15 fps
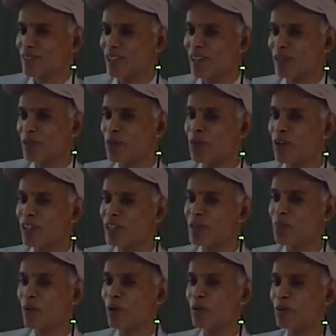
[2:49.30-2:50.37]
although 1D
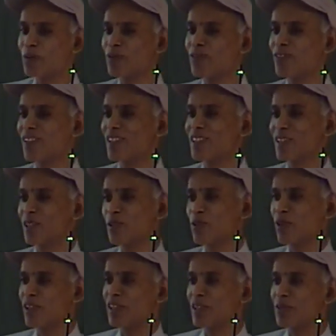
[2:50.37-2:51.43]
problems, natural
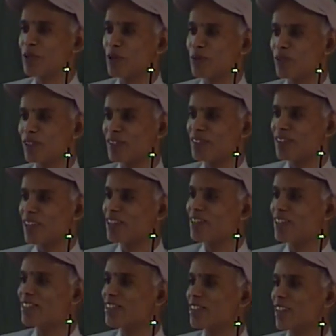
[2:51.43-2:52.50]
coordinate formulation as
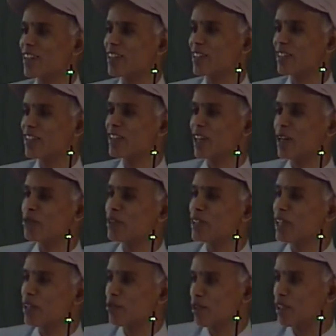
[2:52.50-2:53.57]
such doesn't have
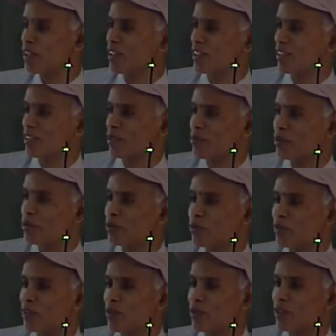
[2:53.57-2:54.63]
any advantage. If you
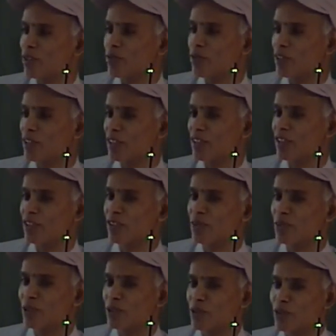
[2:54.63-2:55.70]
use a local coordinate
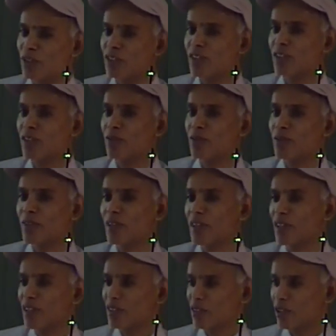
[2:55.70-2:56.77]
system with origin of
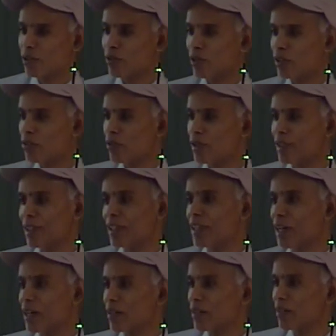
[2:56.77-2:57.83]
say local coordinate
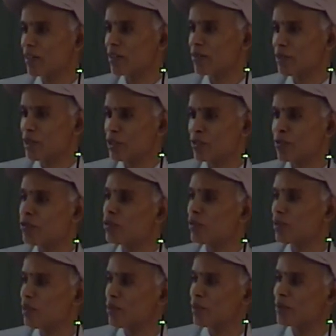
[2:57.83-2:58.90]
at first node
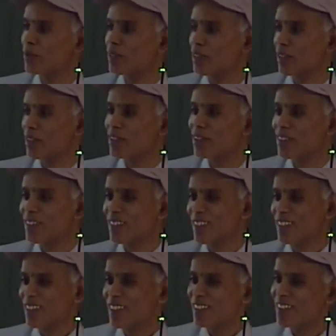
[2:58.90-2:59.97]
the way we did,
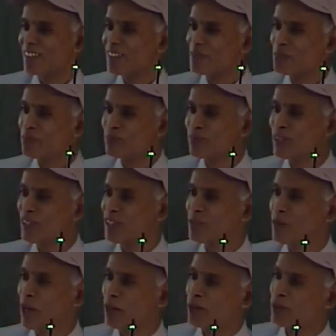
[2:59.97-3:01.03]
the
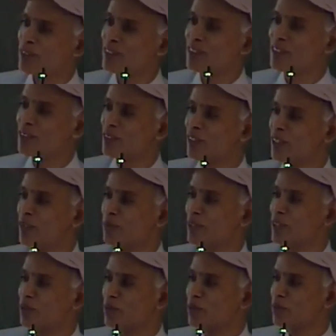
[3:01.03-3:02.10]
evaluation of the element level